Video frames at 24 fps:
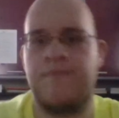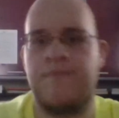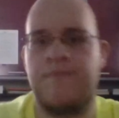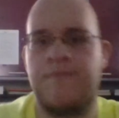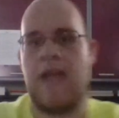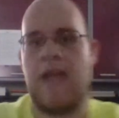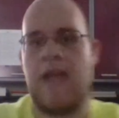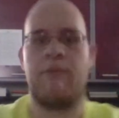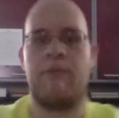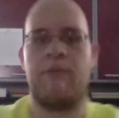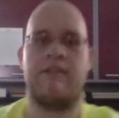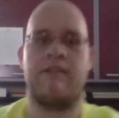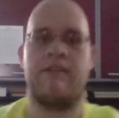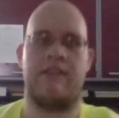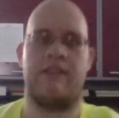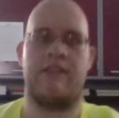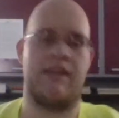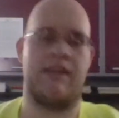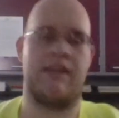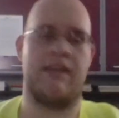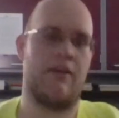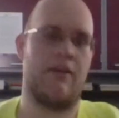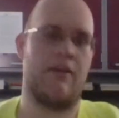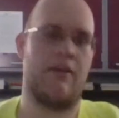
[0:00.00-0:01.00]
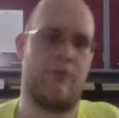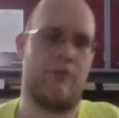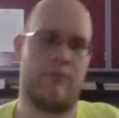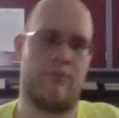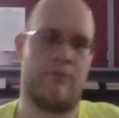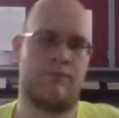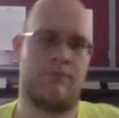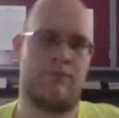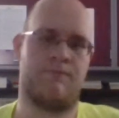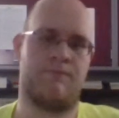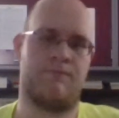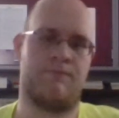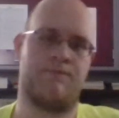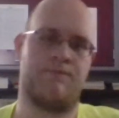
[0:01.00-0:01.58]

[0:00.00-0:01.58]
I'm willing to go.